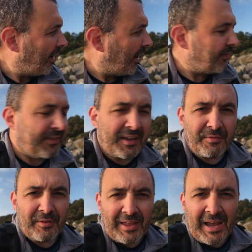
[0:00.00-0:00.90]
I think
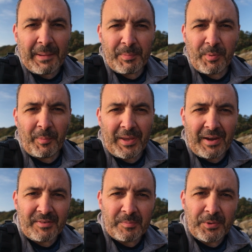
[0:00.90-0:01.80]
for that I would probably
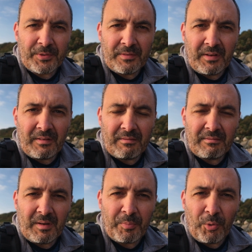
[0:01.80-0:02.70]
have to put
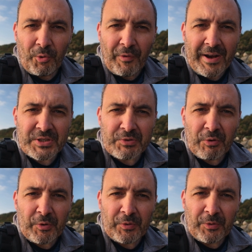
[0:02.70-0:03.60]

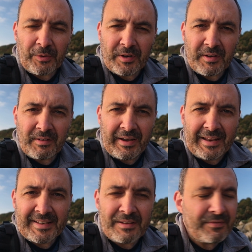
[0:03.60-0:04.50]
polarizer on, or
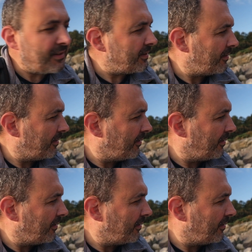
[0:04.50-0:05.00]
an ND filter,